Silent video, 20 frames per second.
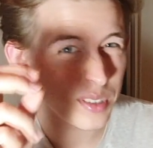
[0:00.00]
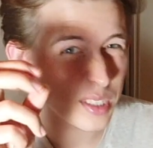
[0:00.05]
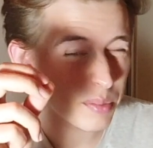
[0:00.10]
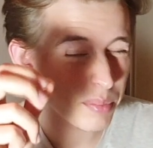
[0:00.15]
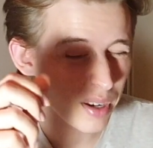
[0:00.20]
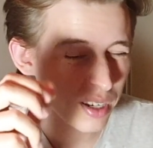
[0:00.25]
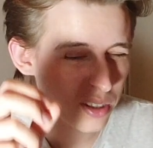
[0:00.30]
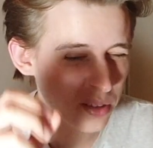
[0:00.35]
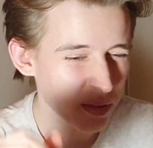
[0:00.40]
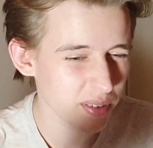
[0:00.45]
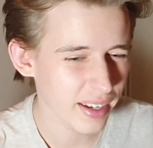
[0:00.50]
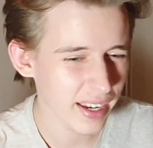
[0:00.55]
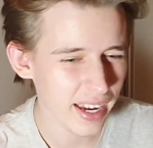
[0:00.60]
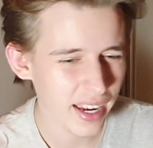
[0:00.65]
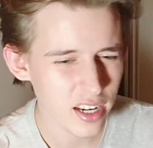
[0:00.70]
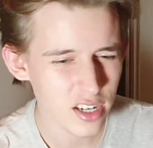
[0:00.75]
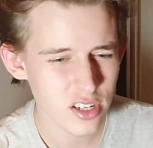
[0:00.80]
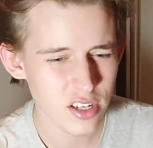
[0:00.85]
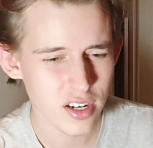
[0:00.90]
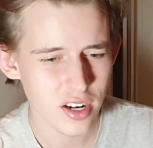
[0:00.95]
some extra
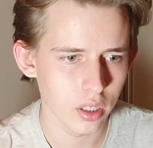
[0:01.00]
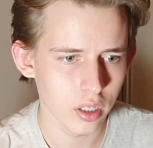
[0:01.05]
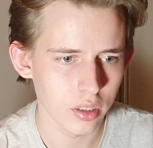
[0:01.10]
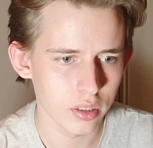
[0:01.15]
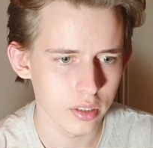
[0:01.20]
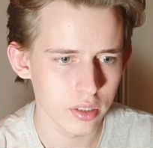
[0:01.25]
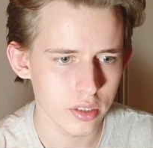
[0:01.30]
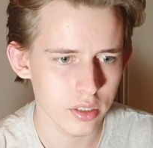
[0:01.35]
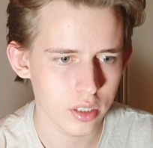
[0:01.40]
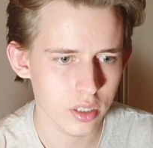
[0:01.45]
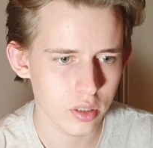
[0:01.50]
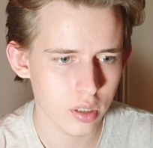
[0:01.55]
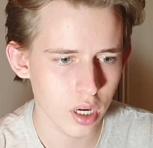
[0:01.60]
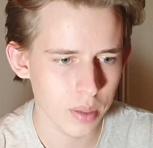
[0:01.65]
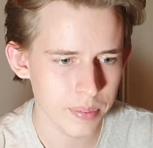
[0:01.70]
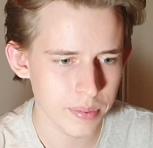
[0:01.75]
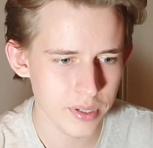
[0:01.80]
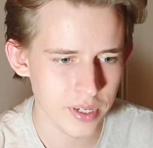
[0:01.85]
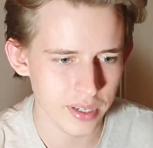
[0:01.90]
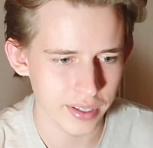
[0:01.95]
cash.
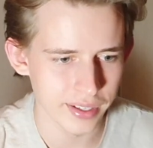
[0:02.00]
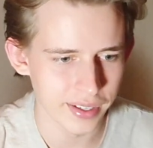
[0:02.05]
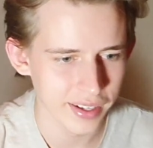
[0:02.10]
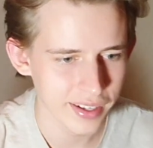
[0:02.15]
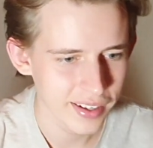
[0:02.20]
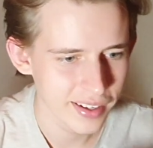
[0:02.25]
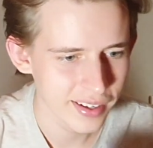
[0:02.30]
Description.